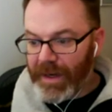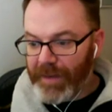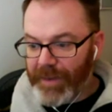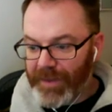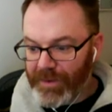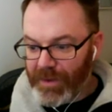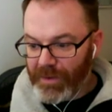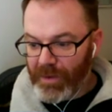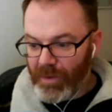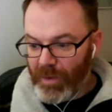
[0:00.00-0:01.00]
but there's
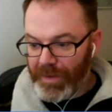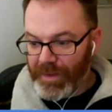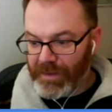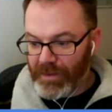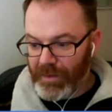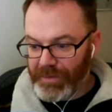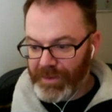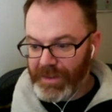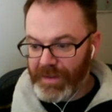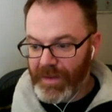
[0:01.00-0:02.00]
also one that sort of
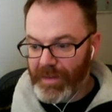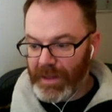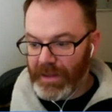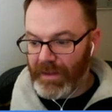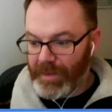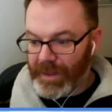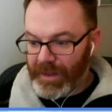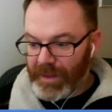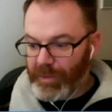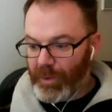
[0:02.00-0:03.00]
sits in the middle. I mean,
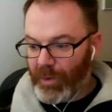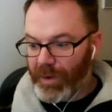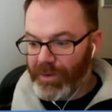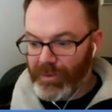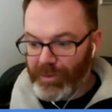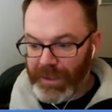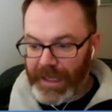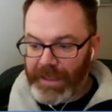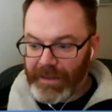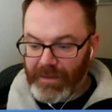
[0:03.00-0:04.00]
Exploring Drupal
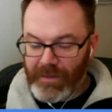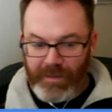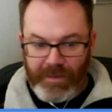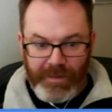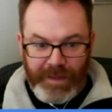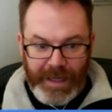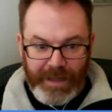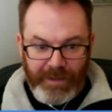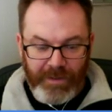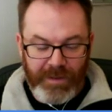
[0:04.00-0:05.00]
8 that
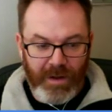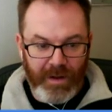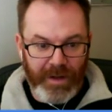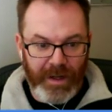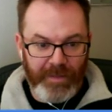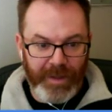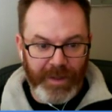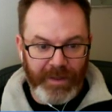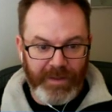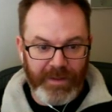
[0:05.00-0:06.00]
you started up is